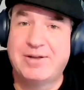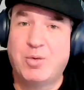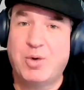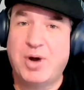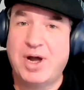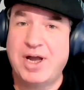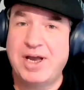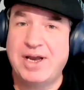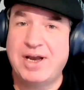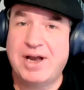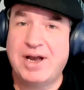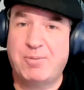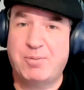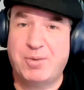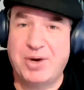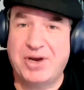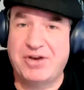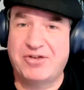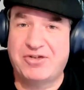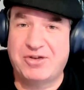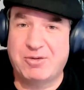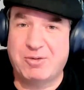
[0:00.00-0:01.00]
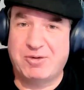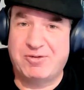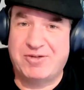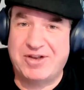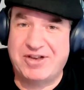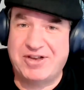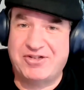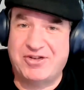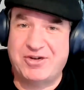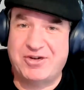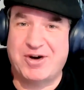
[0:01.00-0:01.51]
why not bring some of
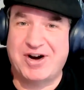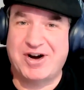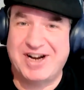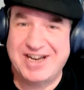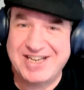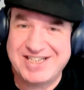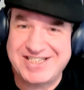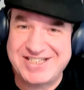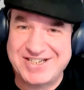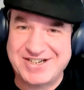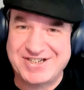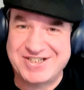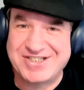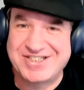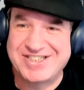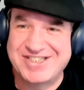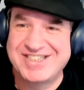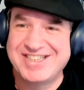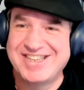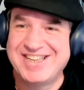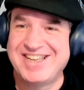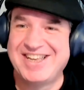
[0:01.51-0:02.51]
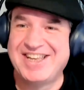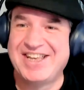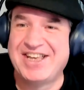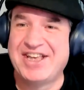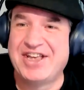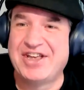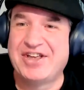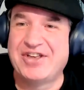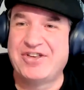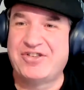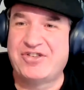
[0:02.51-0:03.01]
this to our listeners?
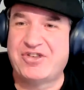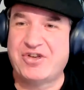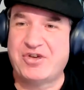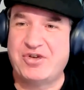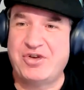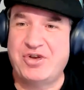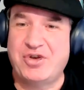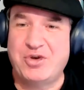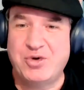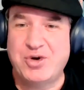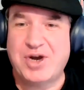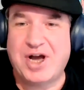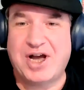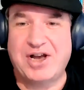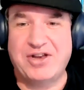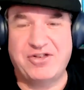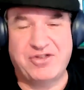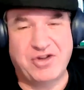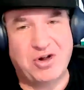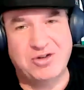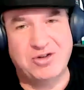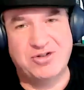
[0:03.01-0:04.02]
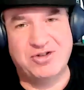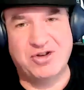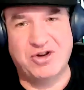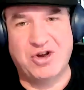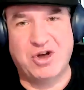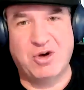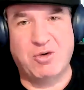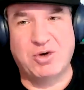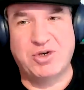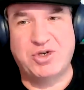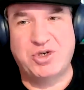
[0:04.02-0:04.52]
So you guys also
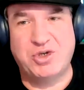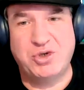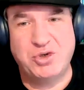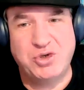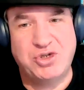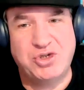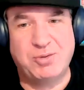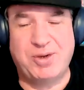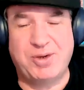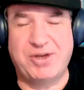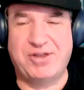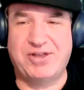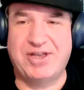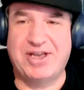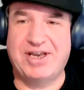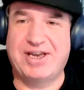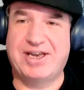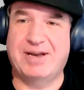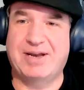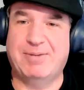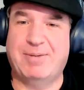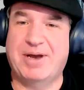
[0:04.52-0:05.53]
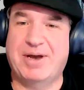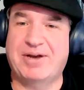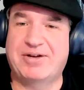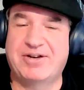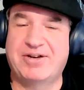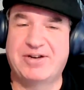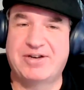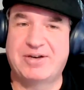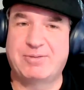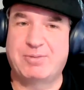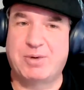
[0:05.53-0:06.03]
know what you should be thinking about
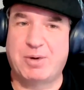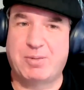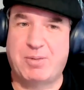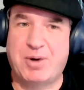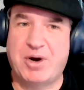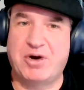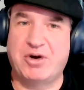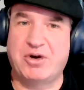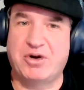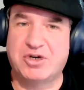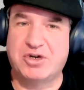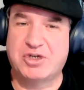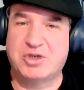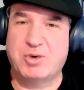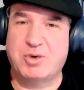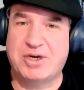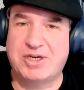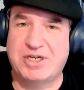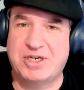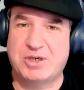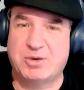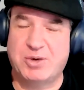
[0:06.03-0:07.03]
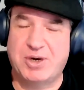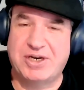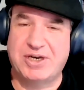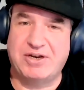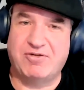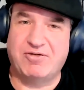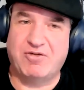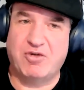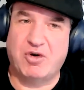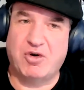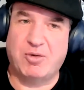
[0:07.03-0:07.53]
to prepare your
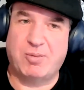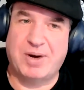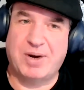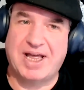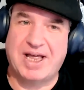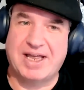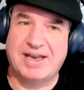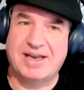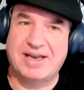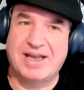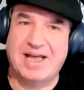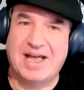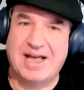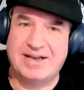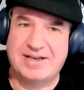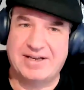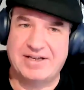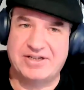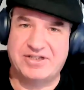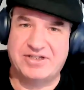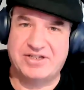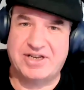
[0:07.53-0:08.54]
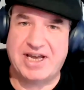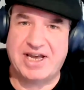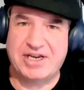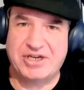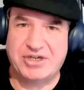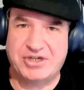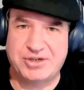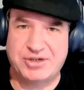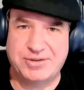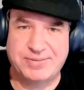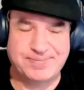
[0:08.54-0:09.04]
2024 plan at this
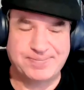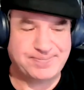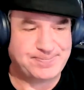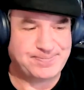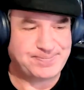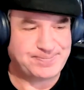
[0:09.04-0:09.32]
stage.